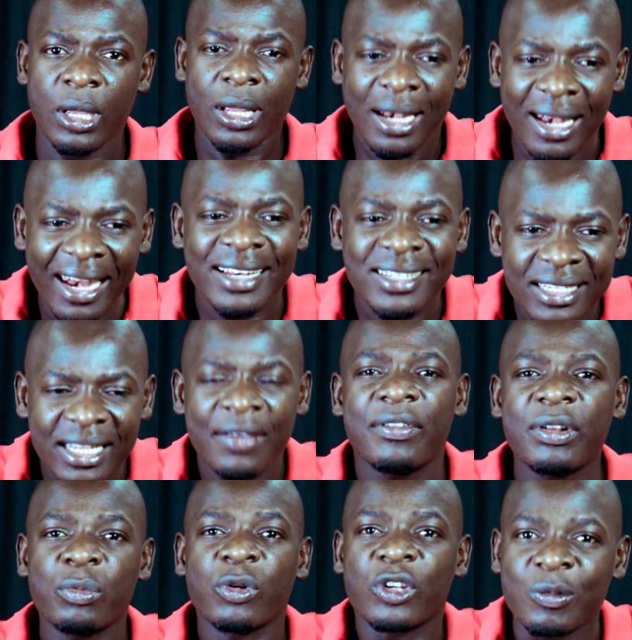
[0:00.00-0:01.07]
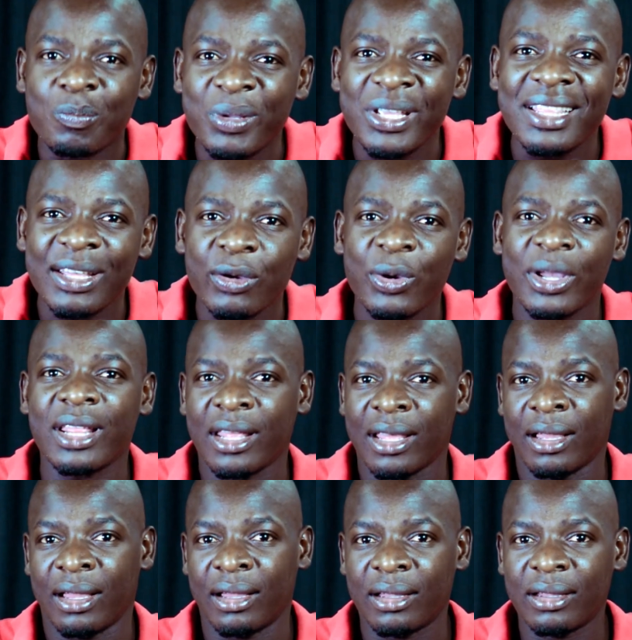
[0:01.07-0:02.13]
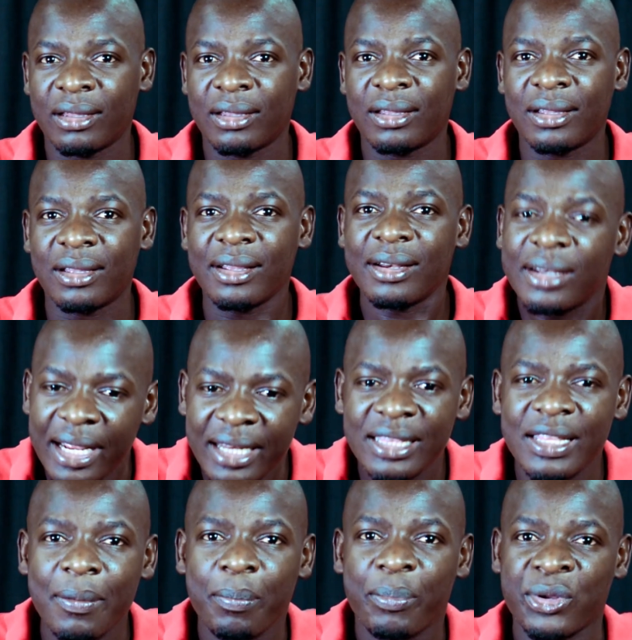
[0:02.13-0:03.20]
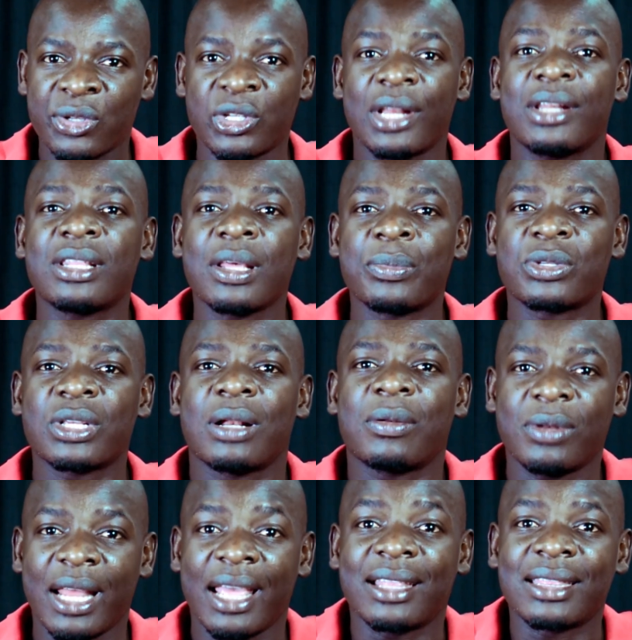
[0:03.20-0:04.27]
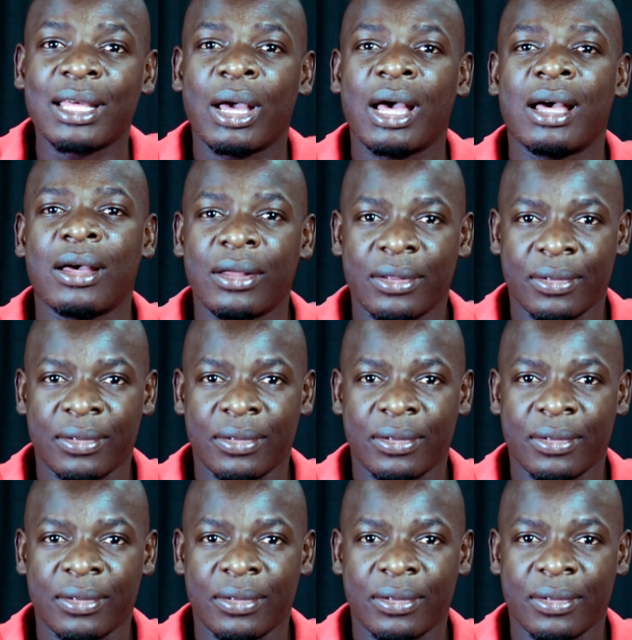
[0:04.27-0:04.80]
Let everybody be the way they are. Let them present themselves like they are.